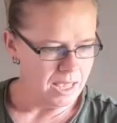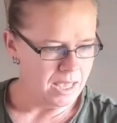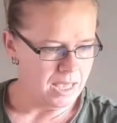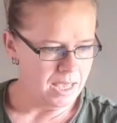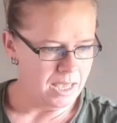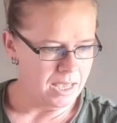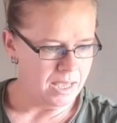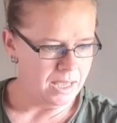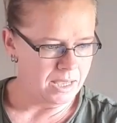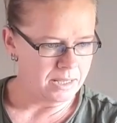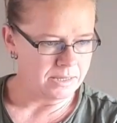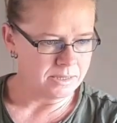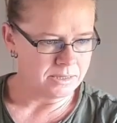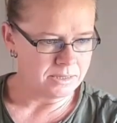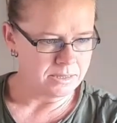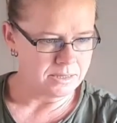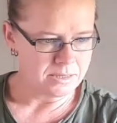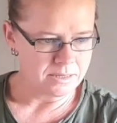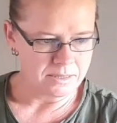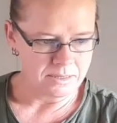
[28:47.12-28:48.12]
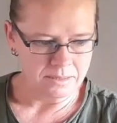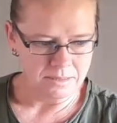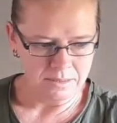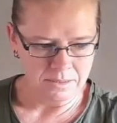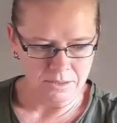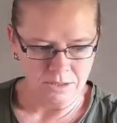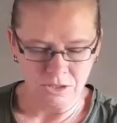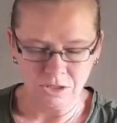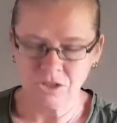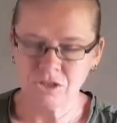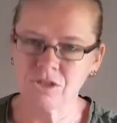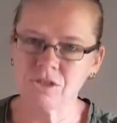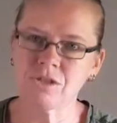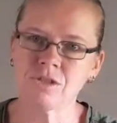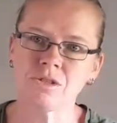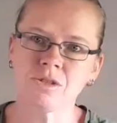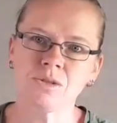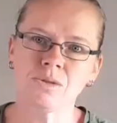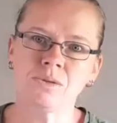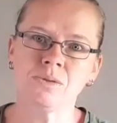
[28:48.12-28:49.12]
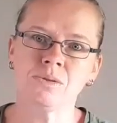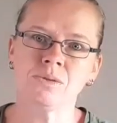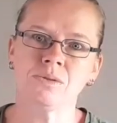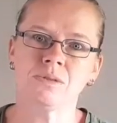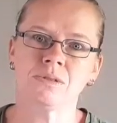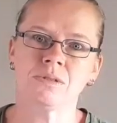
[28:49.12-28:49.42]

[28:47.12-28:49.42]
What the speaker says: and just do